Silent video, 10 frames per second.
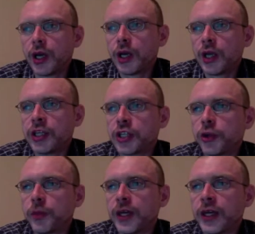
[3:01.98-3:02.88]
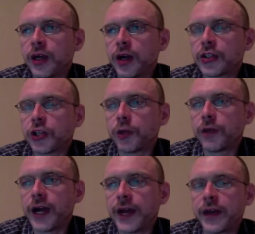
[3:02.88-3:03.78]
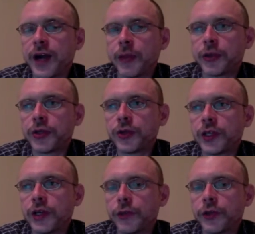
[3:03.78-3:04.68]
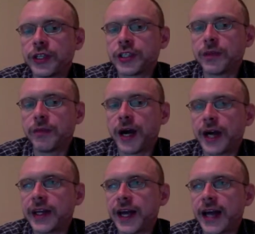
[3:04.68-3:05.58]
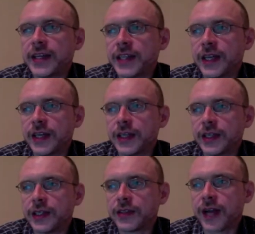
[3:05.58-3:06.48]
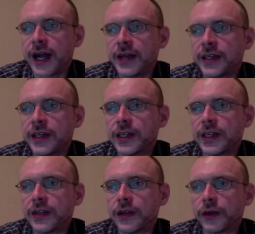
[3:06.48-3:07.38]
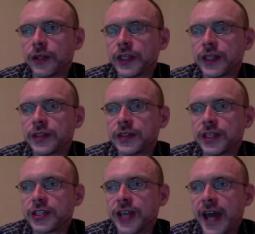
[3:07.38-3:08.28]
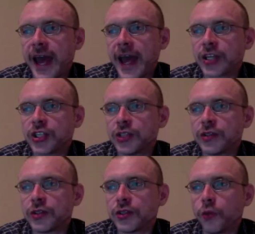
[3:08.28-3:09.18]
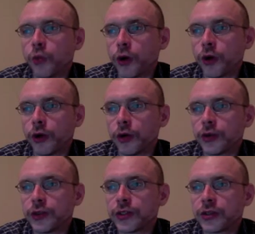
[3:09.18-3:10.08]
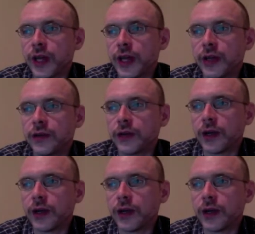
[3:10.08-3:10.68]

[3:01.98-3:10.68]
Digital media also provide the opportunity for disembodied identities that only exist in actions and words, and